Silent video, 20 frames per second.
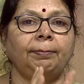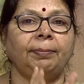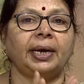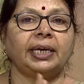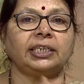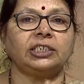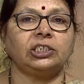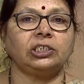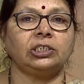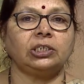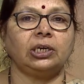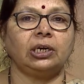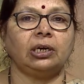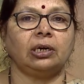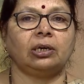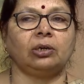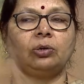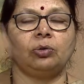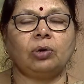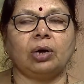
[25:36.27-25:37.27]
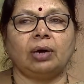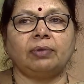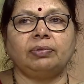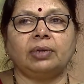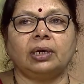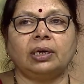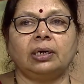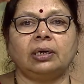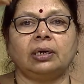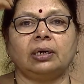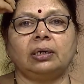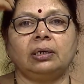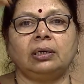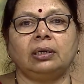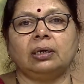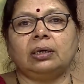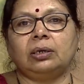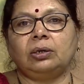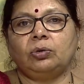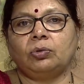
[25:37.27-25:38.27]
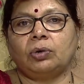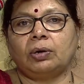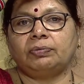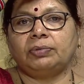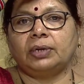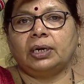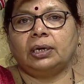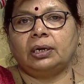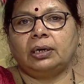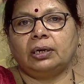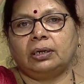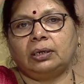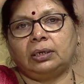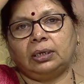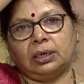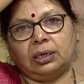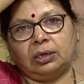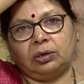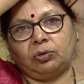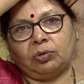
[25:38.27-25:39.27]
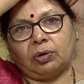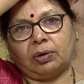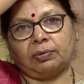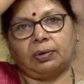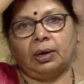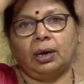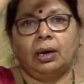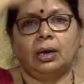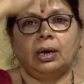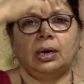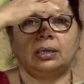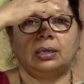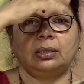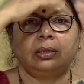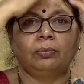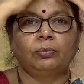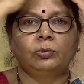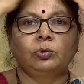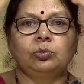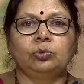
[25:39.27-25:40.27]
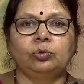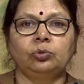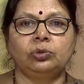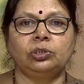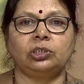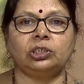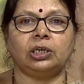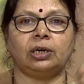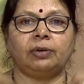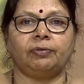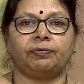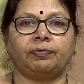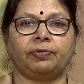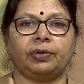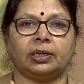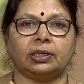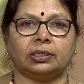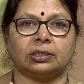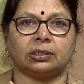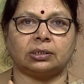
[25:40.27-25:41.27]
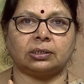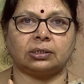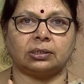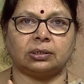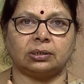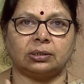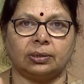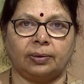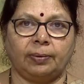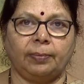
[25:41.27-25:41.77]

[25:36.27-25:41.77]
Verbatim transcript: Patchy hair, you have the hair here, you have the hair here, you have and the moon shaped face.